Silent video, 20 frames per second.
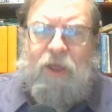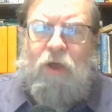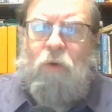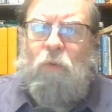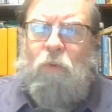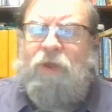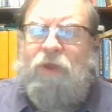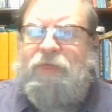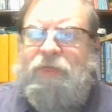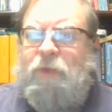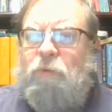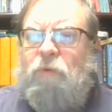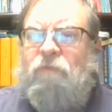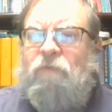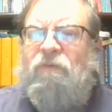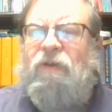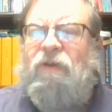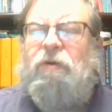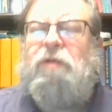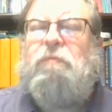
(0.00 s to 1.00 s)
where they were
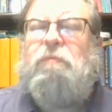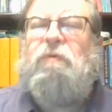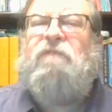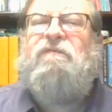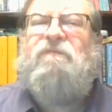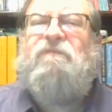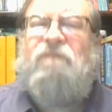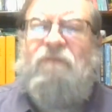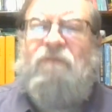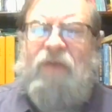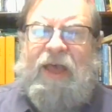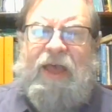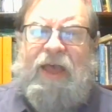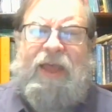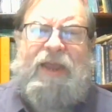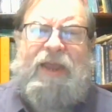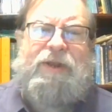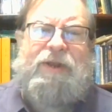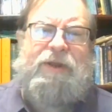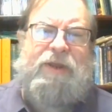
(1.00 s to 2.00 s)
very
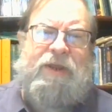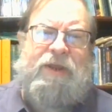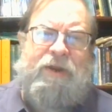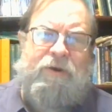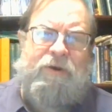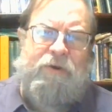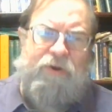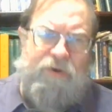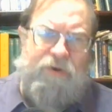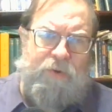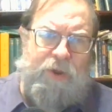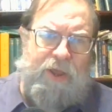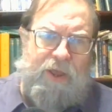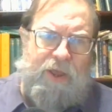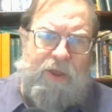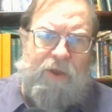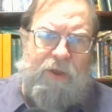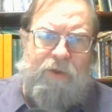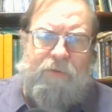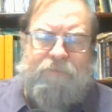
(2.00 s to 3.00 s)
refined in
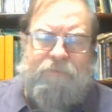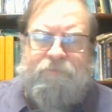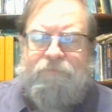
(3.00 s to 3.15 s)
Greek,